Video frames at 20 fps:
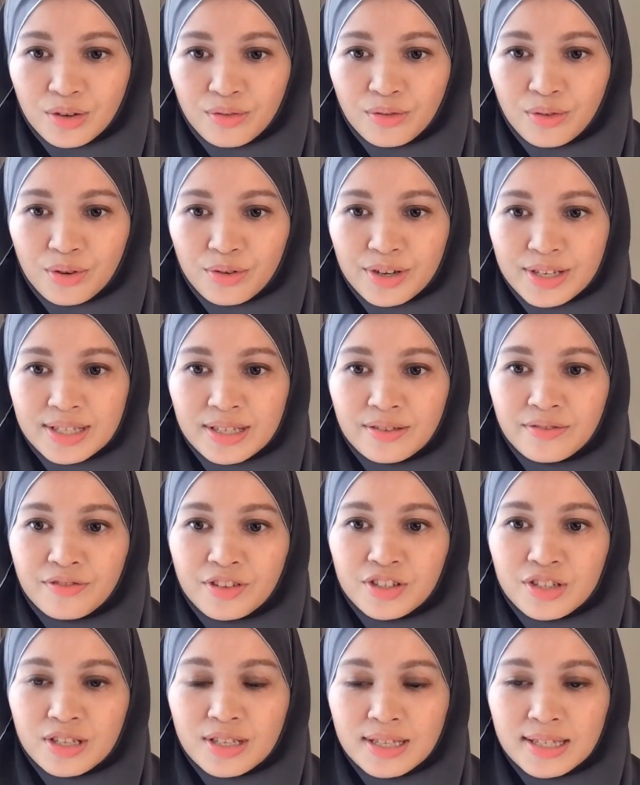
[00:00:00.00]
for its
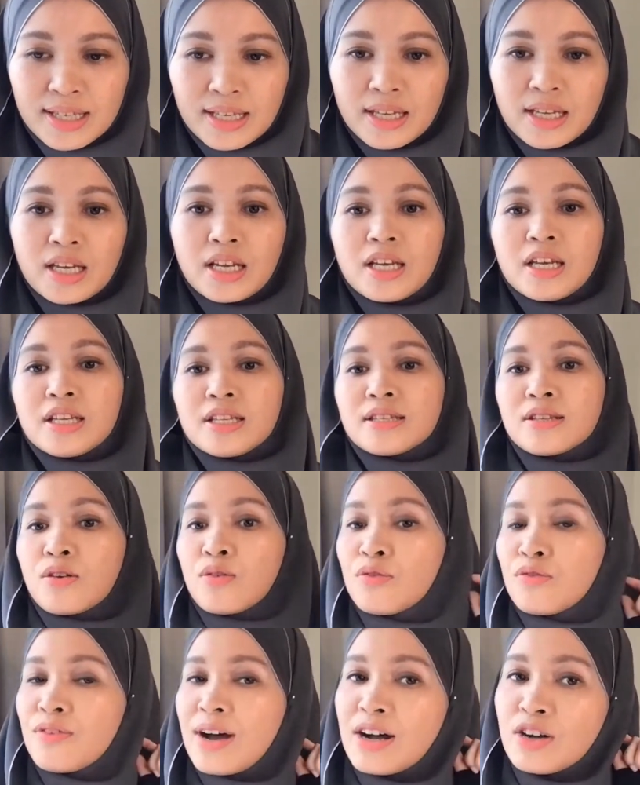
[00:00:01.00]
efficiency.
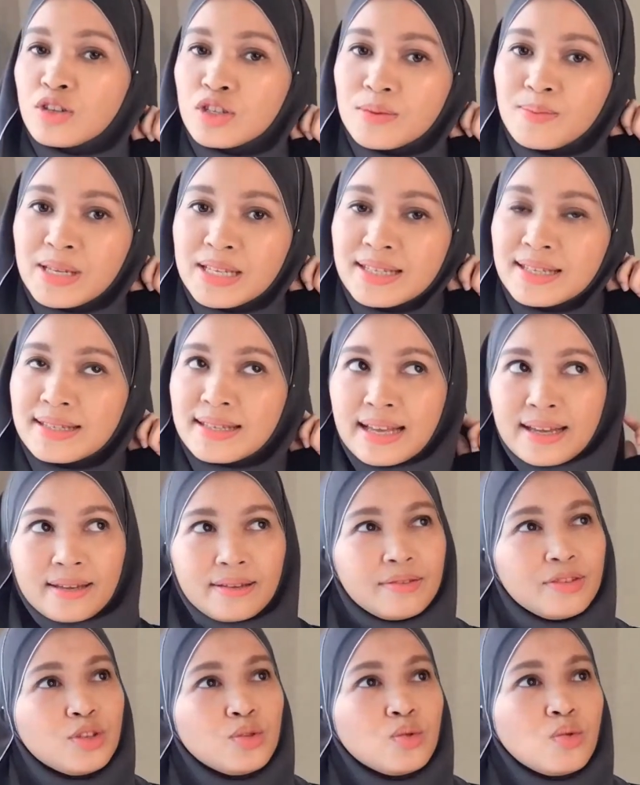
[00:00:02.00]
So vouch means is
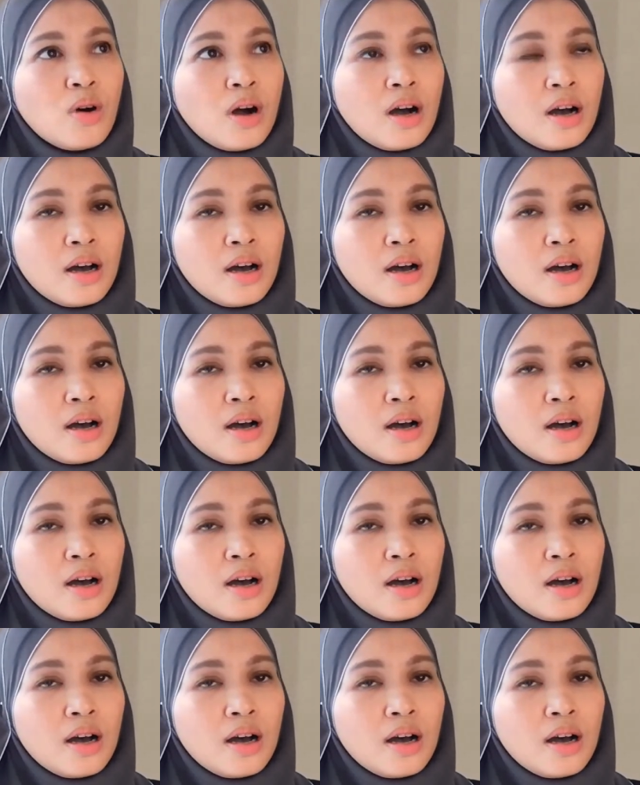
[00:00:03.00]
that you